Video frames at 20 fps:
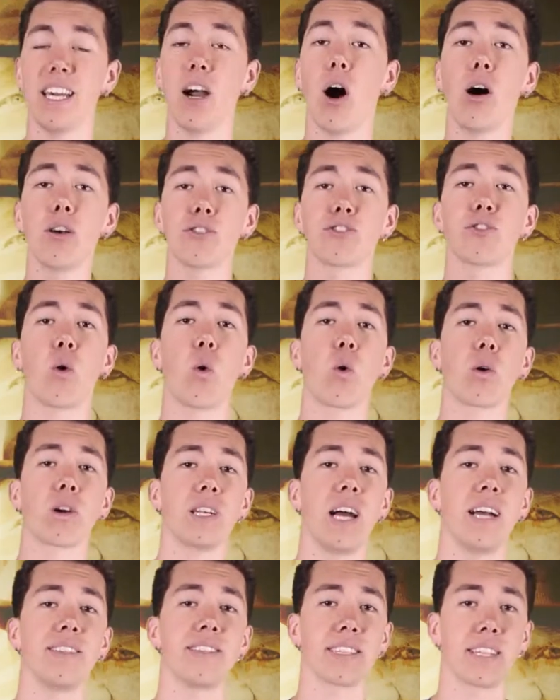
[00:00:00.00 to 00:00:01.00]
He also
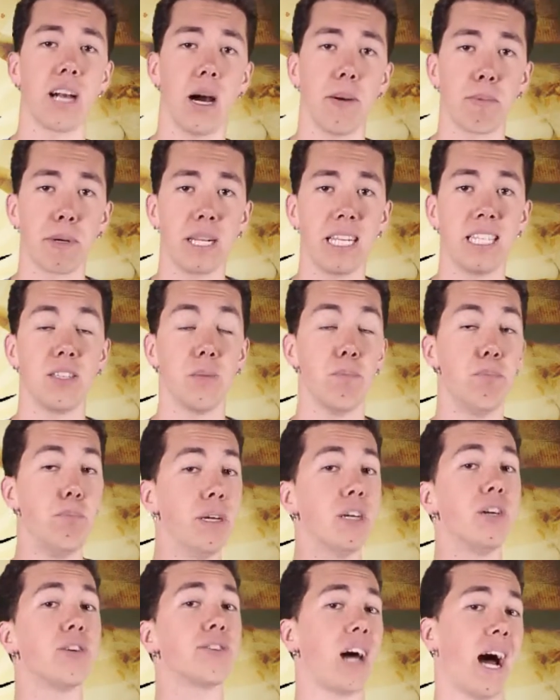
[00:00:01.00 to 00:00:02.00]
organized a company to
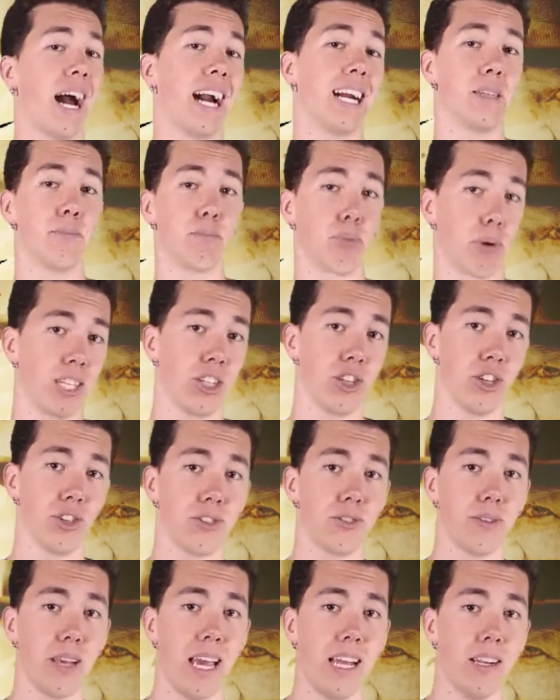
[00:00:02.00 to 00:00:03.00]
build iron
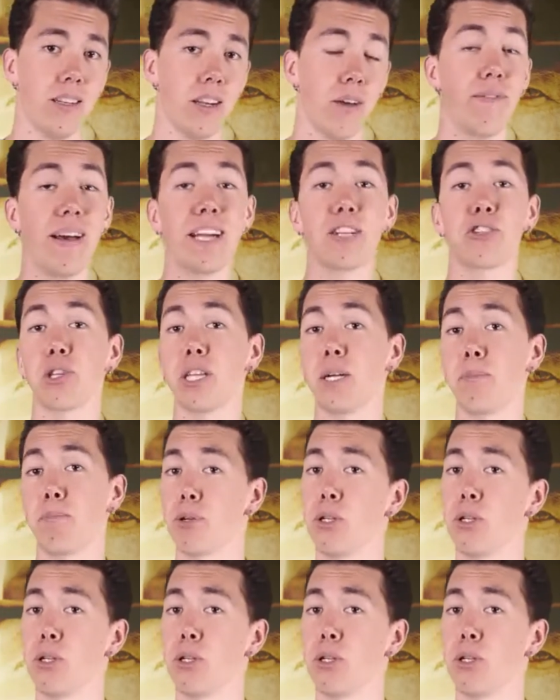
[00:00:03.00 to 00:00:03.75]
bridges and eventually